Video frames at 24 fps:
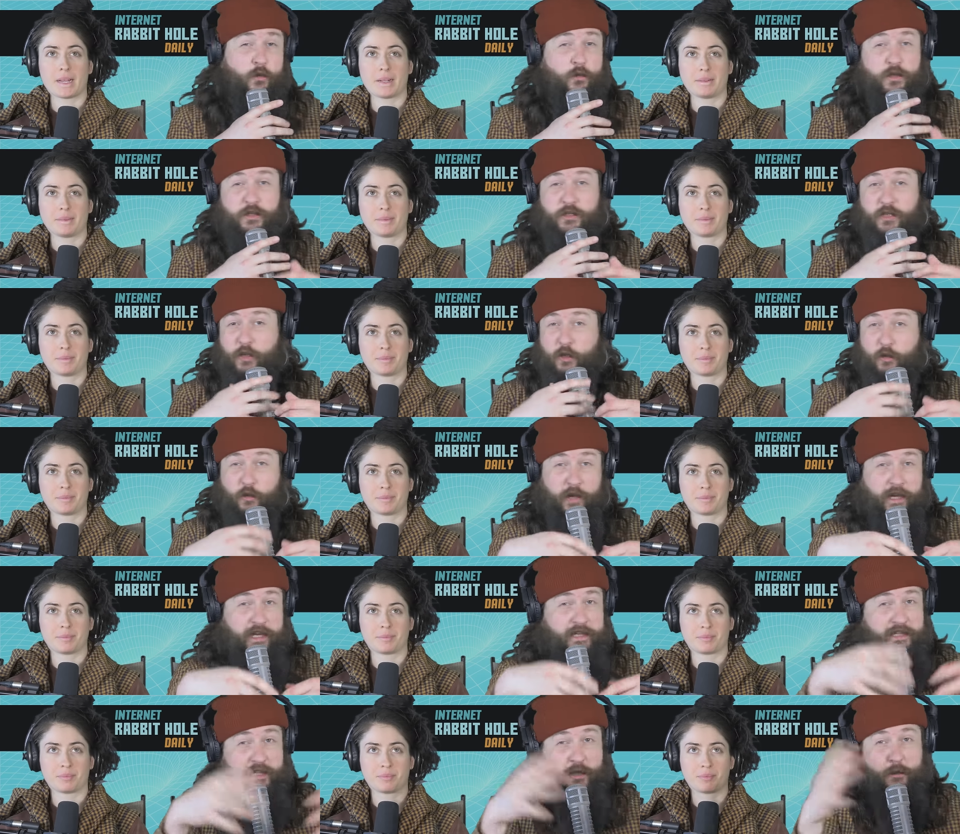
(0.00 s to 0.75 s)
Speaker 1: it was a
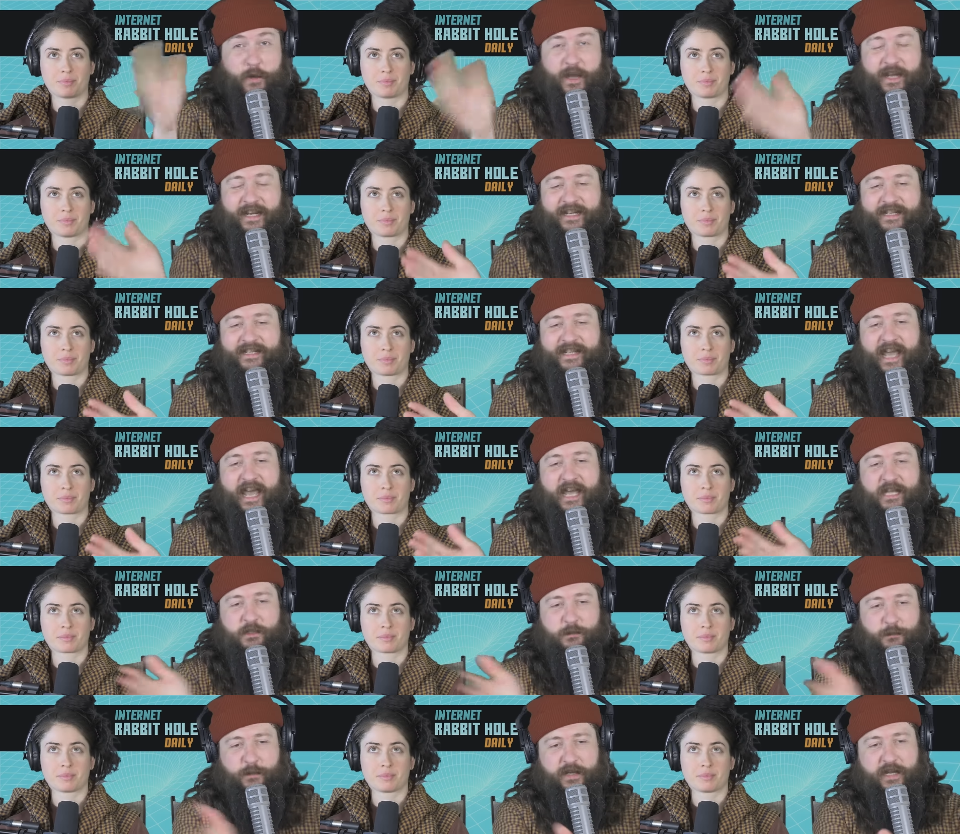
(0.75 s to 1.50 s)
crazy wedding
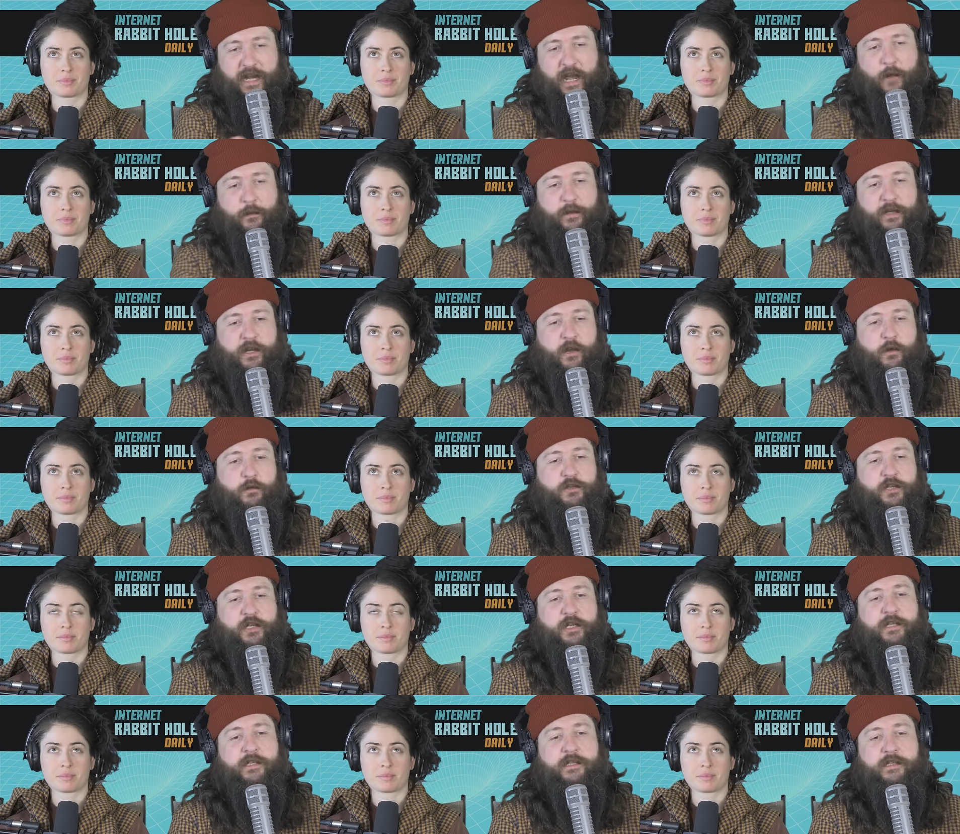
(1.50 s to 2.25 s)
dance, but now we
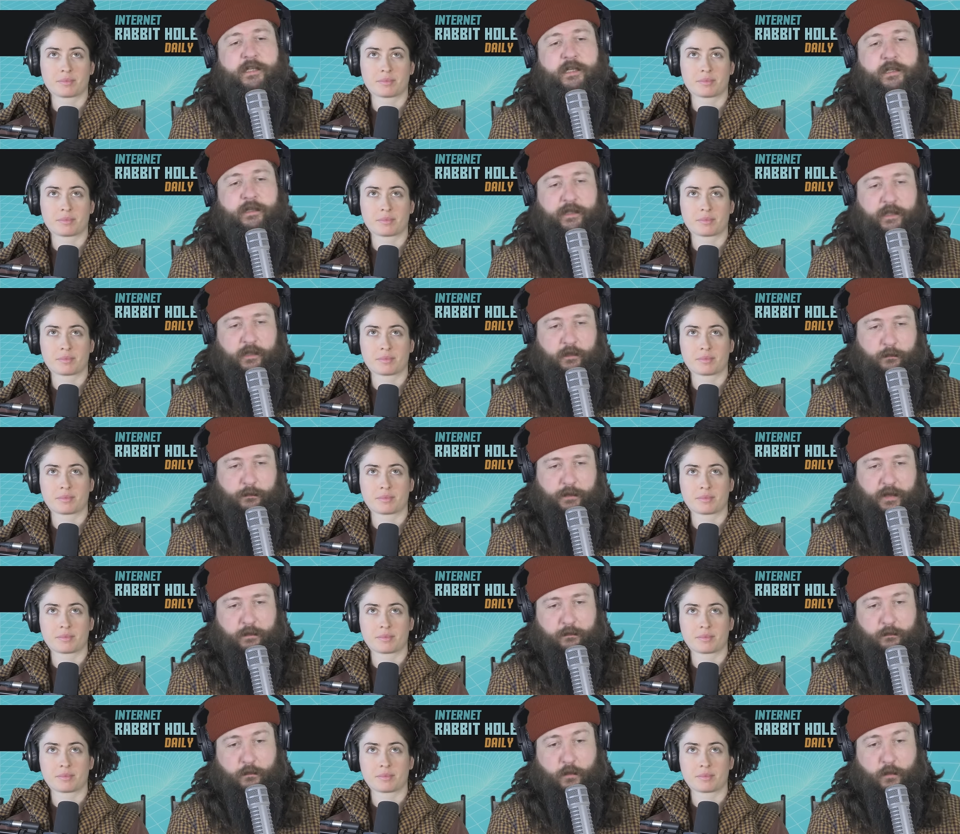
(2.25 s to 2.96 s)
know just a little bit